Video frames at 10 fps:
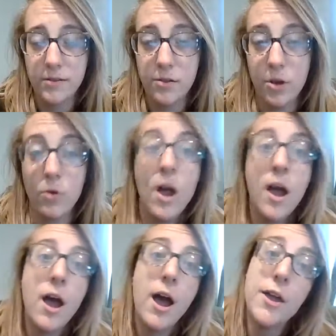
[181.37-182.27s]
So
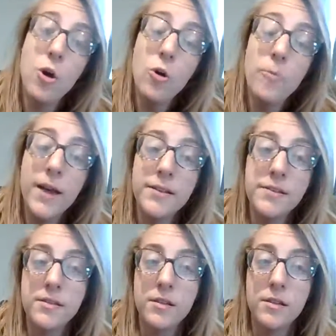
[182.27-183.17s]
I hope
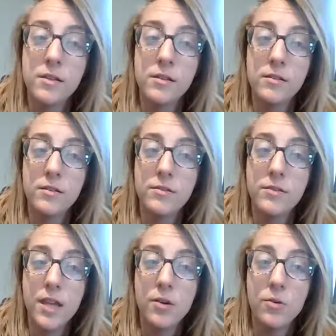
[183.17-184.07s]
as the
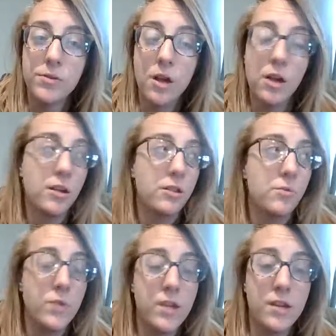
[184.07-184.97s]
day goes on and the
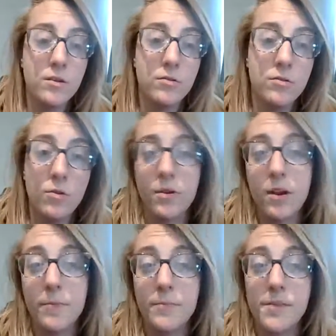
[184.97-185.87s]
week go
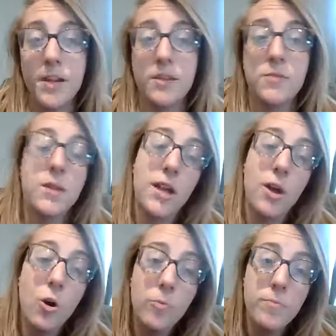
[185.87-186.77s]
comes next week, I
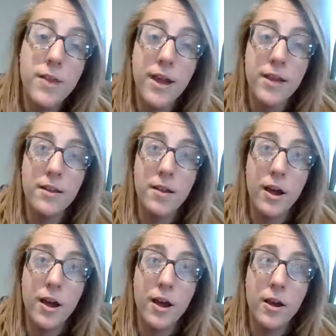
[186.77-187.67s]
hope that
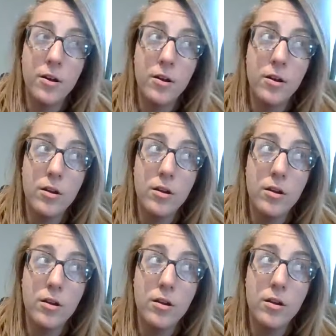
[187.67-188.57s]
uh,
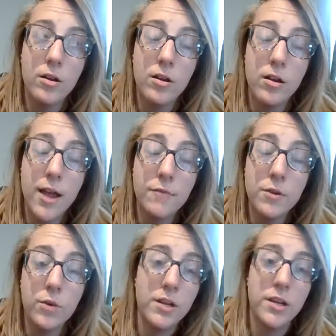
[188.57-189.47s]

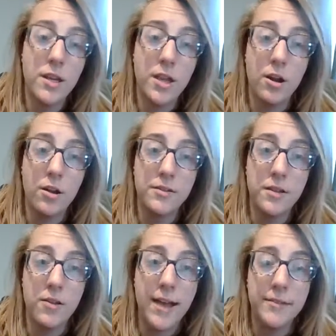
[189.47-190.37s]
everyone can get onto
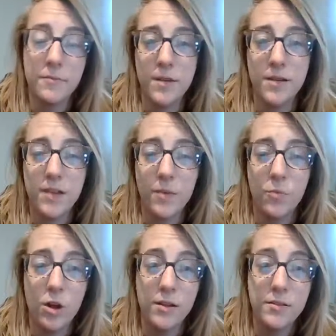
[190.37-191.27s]
Classroom because I
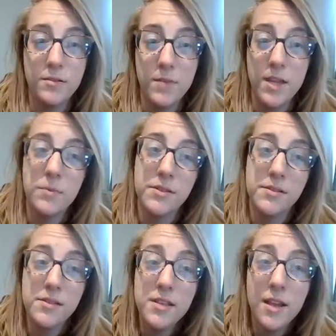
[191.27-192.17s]
want to be able to
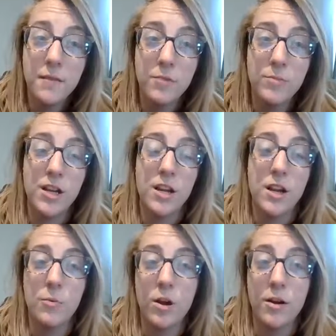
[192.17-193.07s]
see everybody and
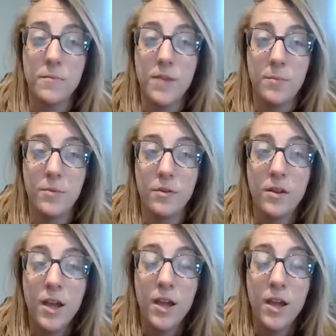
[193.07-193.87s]
I want to be able